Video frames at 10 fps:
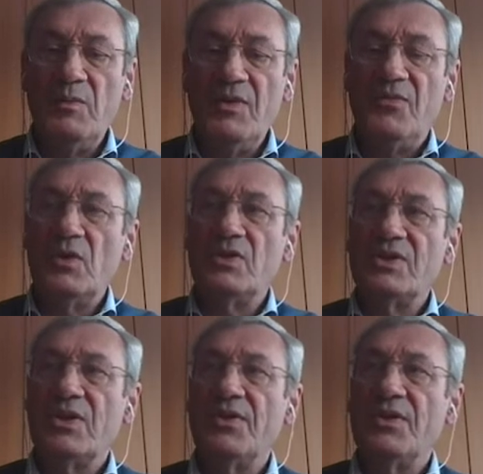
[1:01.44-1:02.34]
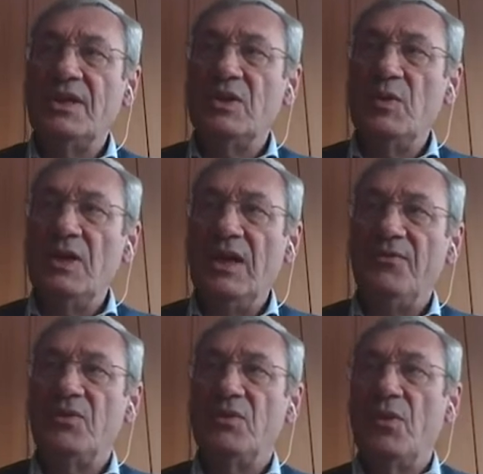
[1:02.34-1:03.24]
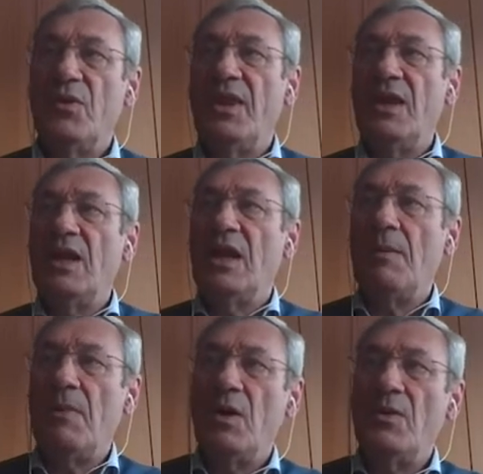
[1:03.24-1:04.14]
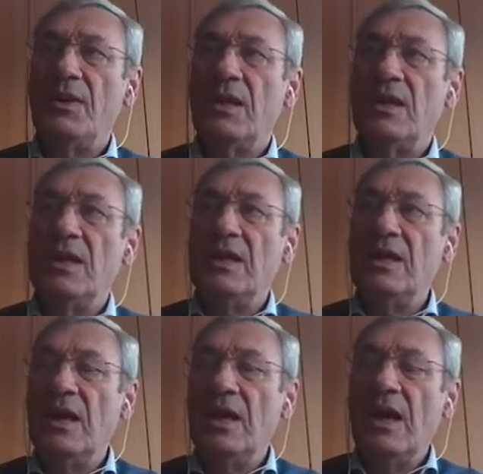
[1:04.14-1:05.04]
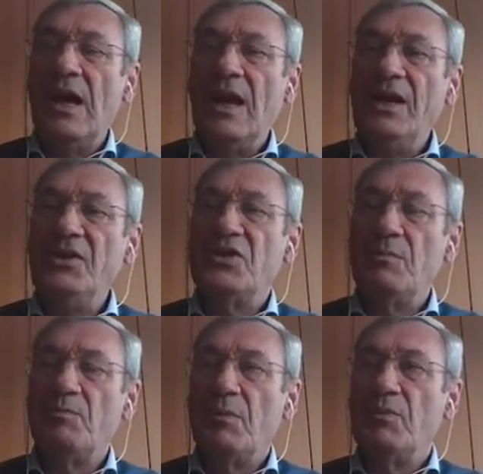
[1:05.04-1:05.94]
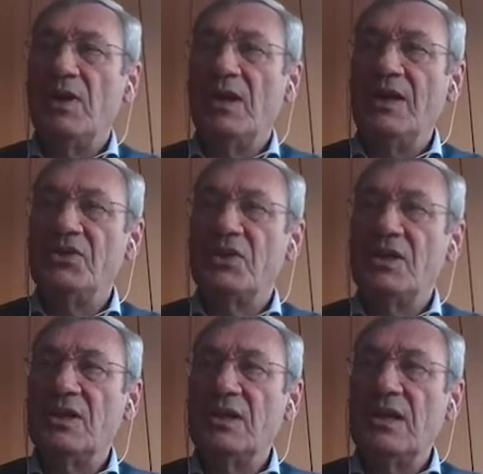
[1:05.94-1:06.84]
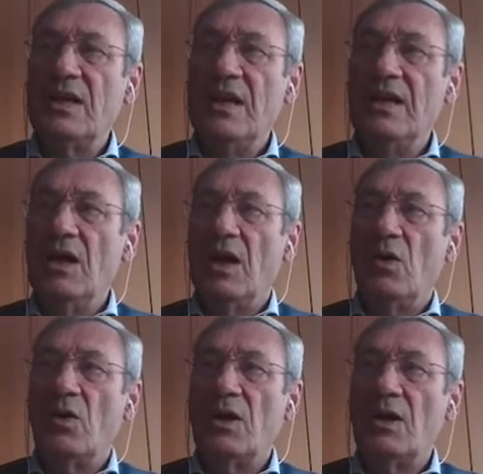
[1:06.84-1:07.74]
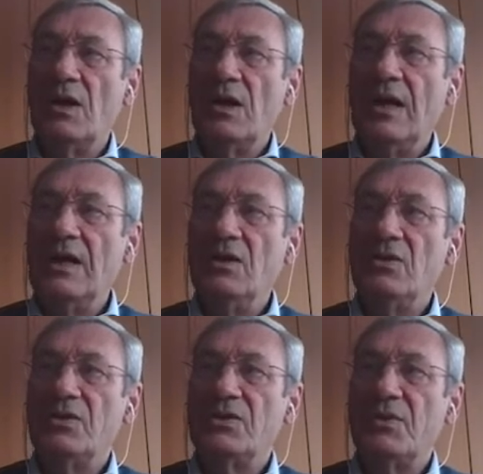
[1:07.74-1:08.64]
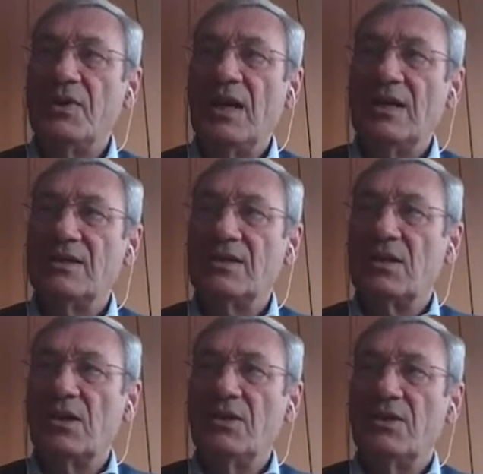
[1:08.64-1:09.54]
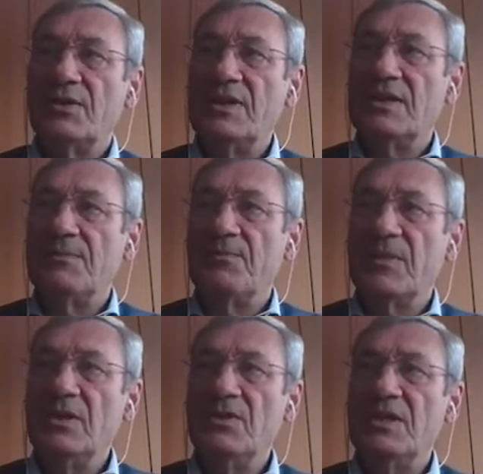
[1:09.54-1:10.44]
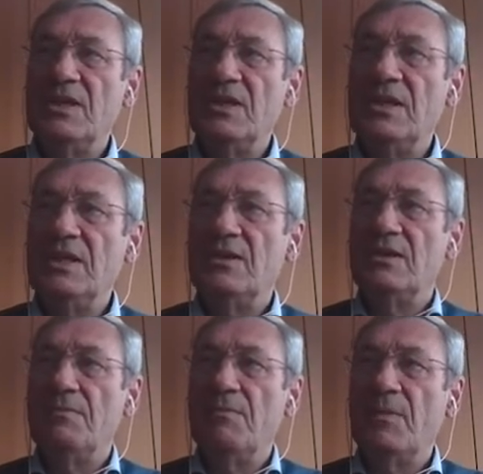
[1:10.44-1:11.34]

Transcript: we focus on this, we have to think about the aging population in our industrialized countries. You see here the